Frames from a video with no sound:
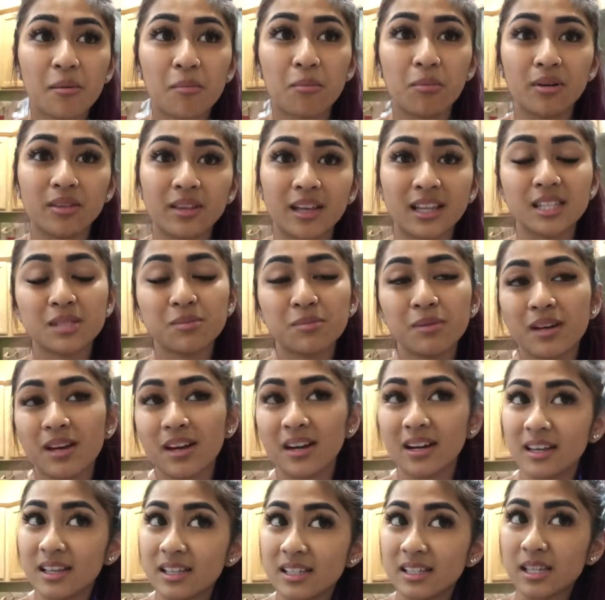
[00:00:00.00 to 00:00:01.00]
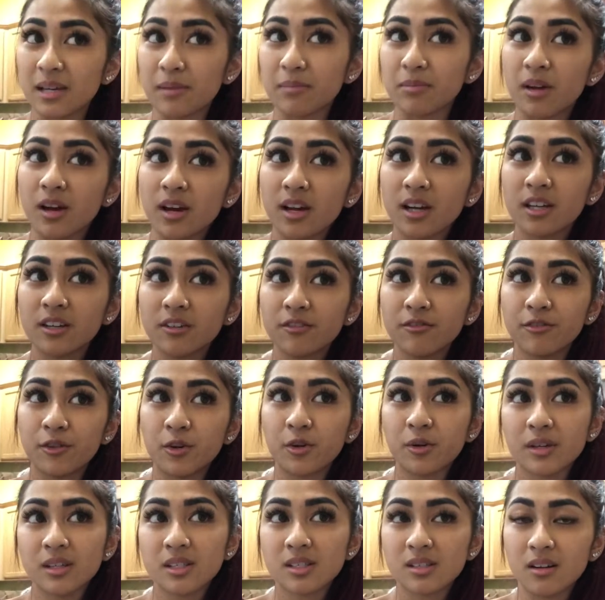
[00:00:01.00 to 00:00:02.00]
but that's because I'm not going to
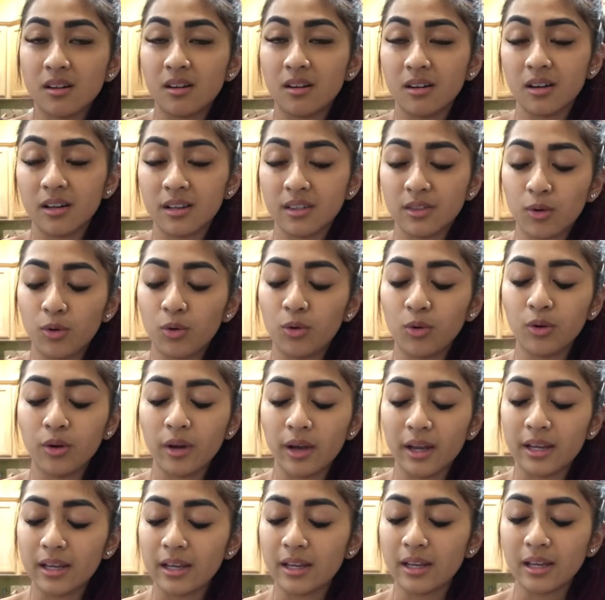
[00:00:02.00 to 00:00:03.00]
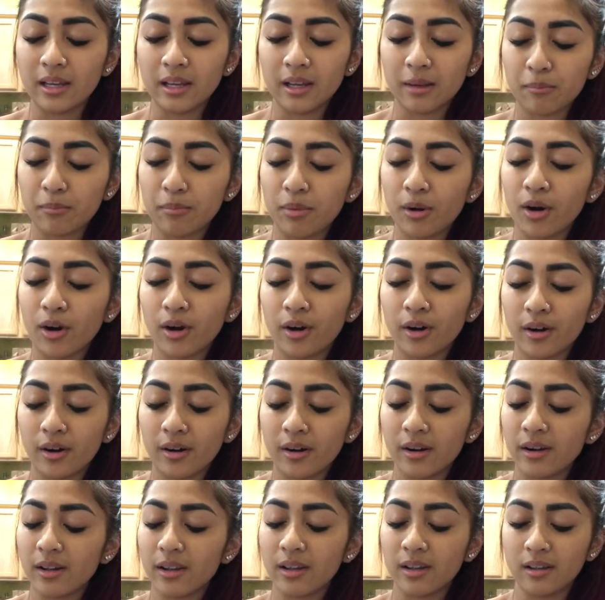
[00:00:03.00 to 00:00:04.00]
focus on the whole editing
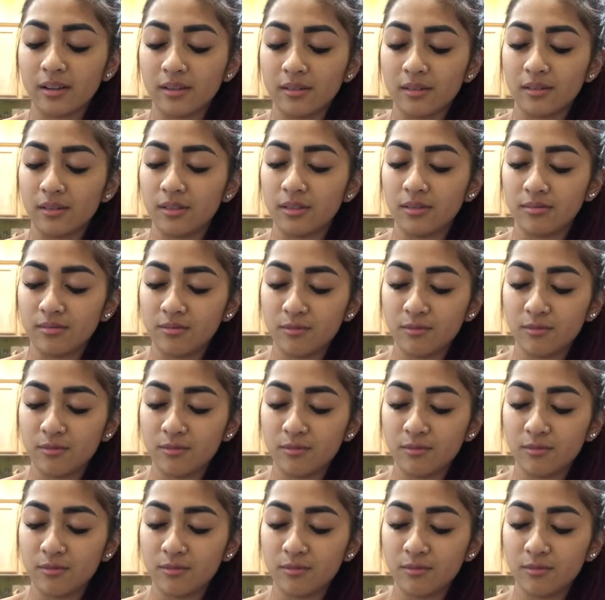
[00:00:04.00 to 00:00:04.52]
part and